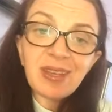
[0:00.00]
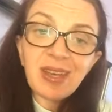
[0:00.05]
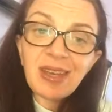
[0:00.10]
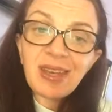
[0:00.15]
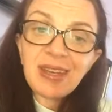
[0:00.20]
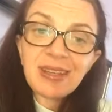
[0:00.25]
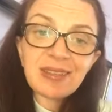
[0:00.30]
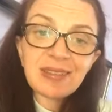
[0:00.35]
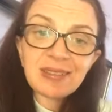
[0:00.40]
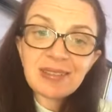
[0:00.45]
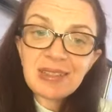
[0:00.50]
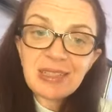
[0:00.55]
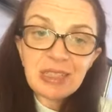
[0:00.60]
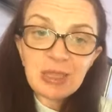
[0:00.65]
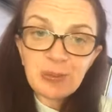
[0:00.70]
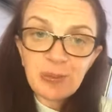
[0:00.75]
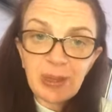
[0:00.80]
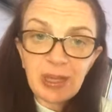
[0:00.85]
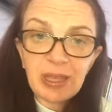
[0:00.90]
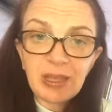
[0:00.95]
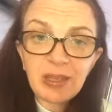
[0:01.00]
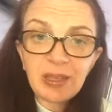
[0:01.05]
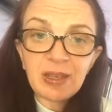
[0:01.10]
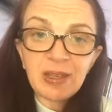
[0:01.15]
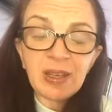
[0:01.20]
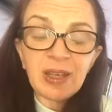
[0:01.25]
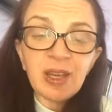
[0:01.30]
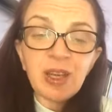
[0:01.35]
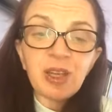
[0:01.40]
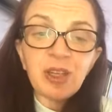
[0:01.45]
And it doesn't need to be.
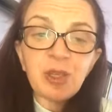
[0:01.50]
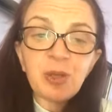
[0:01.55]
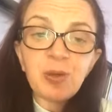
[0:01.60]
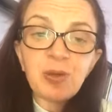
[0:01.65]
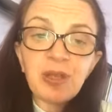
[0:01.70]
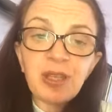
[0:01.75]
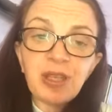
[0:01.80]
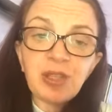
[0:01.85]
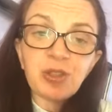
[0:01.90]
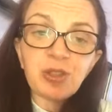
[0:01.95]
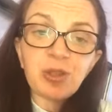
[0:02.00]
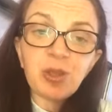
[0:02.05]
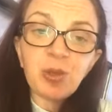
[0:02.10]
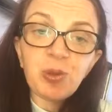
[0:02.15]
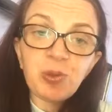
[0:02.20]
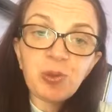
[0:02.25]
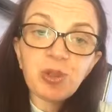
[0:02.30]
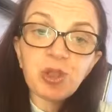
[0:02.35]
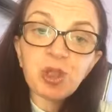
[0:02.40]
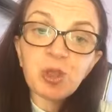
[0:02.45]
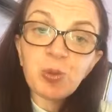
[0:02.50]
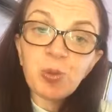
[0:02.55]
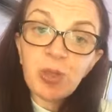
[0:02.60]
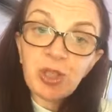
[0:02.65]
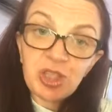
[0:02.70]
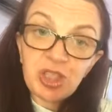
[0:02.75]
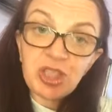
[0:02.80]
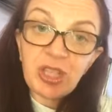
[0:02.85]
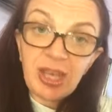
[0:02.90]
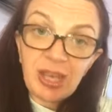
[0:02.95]
You need to
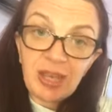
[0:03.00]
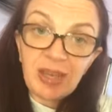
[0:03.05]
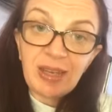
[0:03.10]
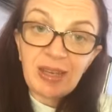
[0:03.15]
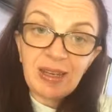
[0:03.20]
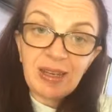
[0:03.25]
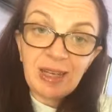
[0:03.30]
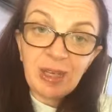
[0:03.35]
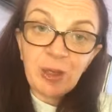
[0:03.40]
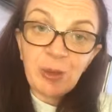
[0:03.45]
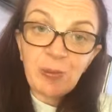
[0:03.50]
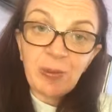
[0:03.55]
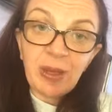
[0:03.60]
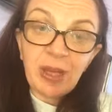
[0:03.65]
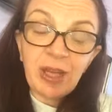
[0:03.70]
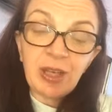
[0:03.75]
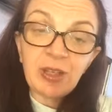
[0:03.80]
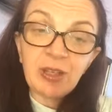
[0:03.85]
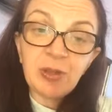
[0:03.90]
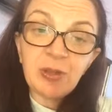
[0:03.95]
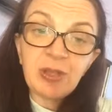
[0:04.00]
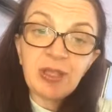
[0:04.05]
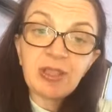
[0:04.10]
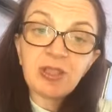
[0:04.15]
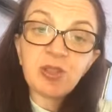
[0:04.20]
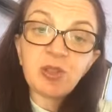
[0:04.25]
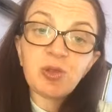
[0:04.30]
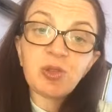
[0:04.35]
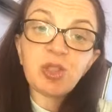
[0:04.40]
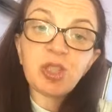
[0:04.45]
switch it a little bit and you need
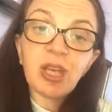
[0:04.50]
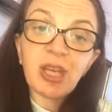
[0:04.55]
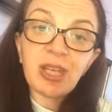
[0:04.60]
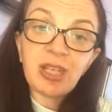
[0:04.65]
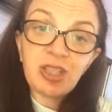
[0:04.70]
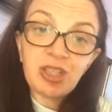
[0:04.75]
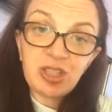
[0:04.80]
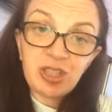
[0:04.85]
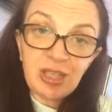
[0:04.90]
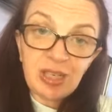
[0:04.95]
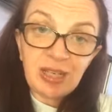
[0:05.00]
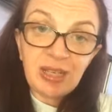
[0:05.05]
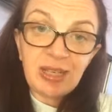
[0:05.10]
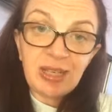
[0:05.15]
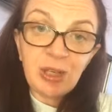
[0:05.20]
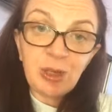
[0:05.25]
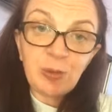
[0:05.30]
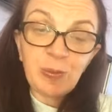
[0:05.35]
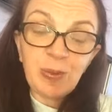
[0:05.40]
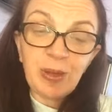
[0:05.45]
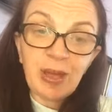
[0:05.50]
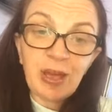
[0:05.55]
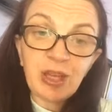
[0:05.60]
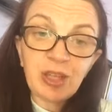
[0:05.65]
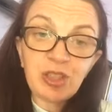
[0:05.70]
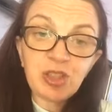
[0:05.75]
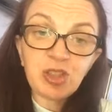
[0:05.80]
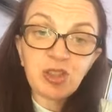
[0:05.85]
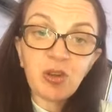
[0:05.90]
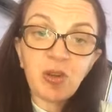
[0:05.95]
to change it a little bit
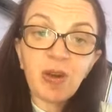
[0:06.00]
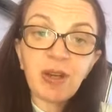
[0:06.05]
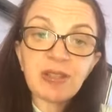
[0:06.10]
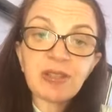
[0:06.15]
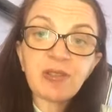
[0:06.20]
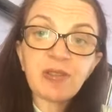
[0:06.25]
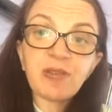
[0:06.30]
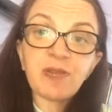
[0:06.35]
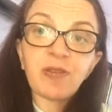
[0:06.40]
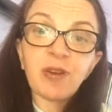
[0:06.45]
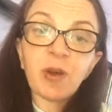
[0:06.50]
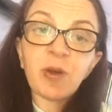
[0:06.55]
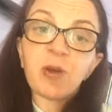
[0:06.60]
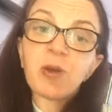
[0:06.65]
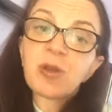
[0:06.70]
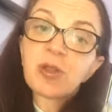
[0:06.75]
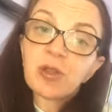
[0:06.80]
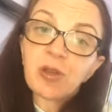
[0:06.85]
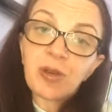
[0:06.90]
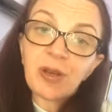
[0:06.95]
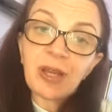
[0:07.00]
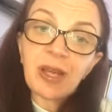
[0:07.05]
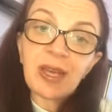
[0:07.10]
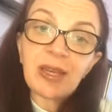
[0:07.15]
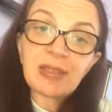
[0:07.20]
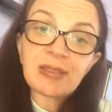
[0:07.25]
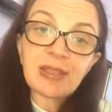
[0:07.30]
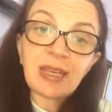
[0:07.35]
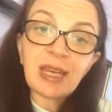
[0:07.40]
and try to focus on it as